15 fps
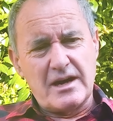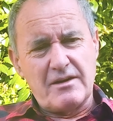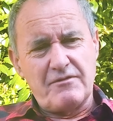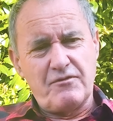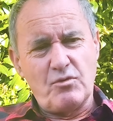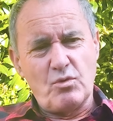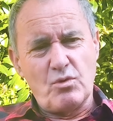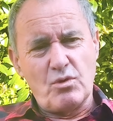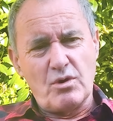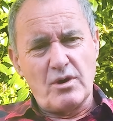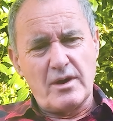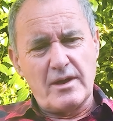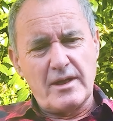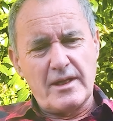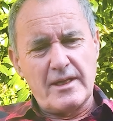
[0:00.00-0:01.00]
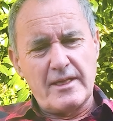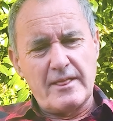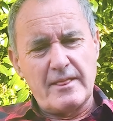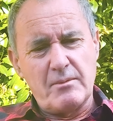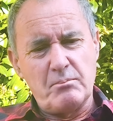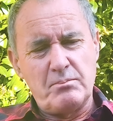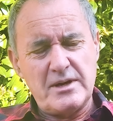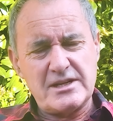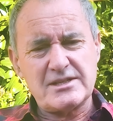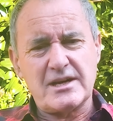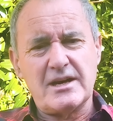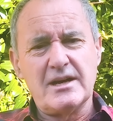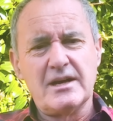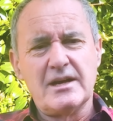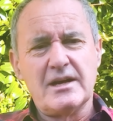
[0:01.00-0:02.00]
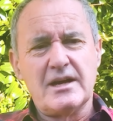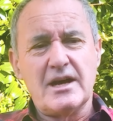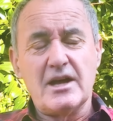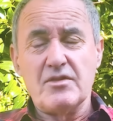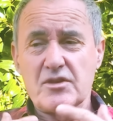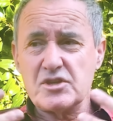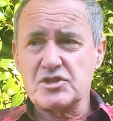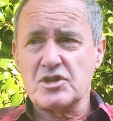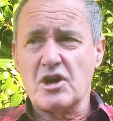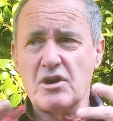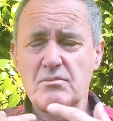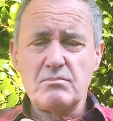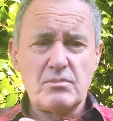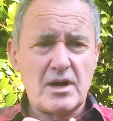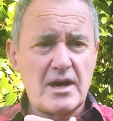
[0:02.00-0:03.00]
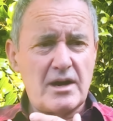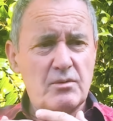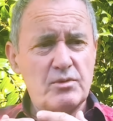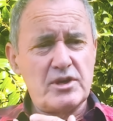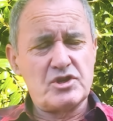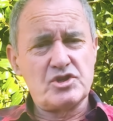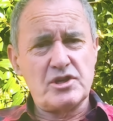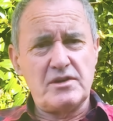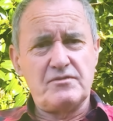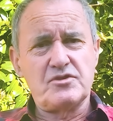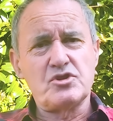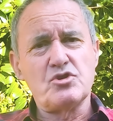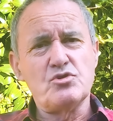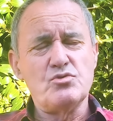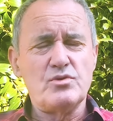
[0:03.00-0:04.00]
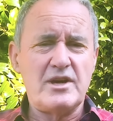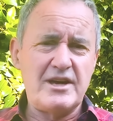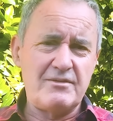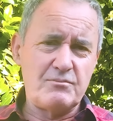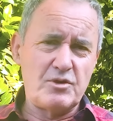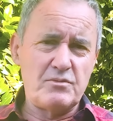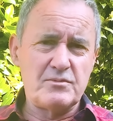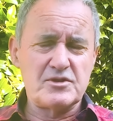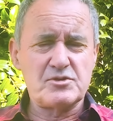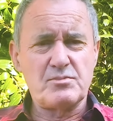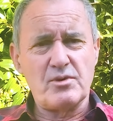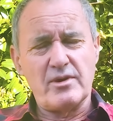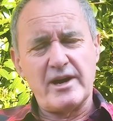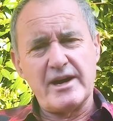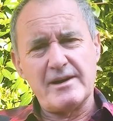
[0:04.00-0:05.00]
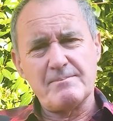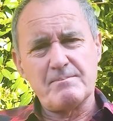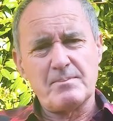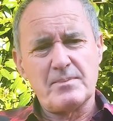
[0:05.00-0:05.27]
for better in this home, we achieve 2 air movements per hour.